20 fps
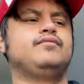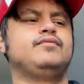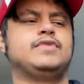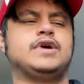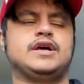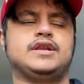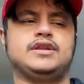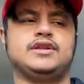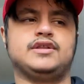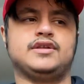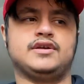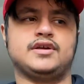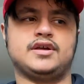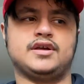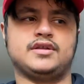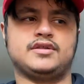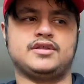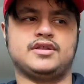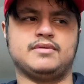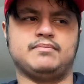and
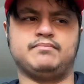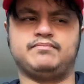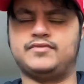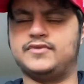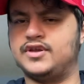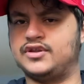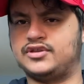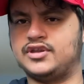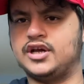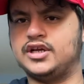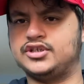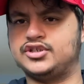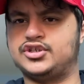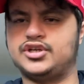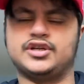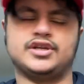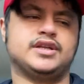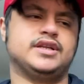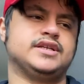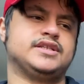uh, the the Dutch
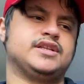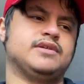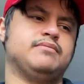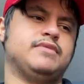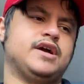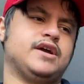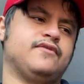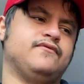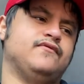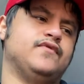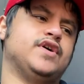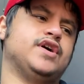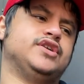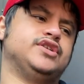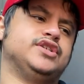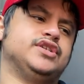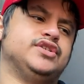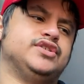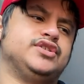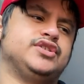journalist, the Mike
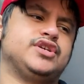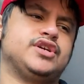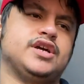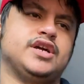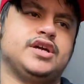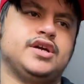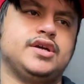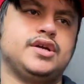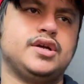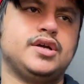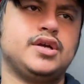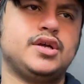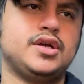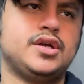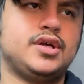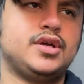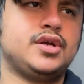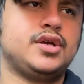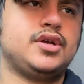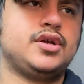Vergage guy,
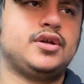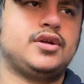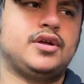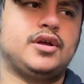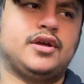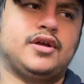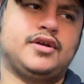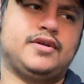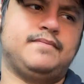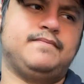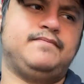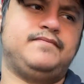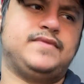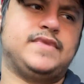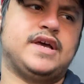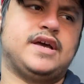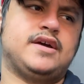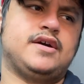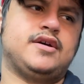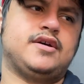um,
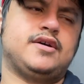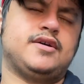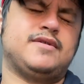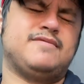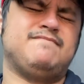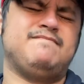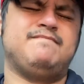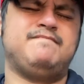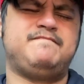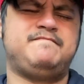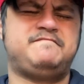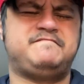that um,